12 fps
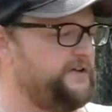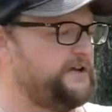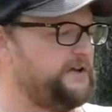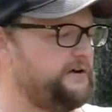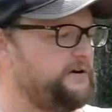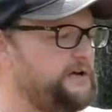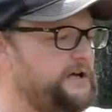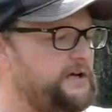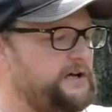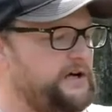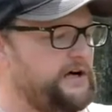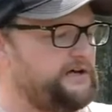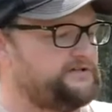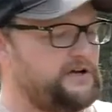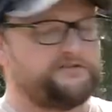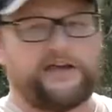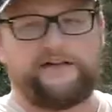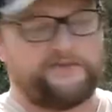here. It
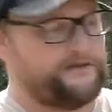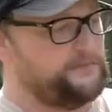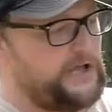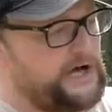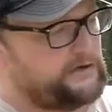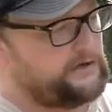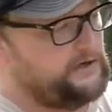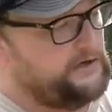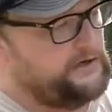does have M-lock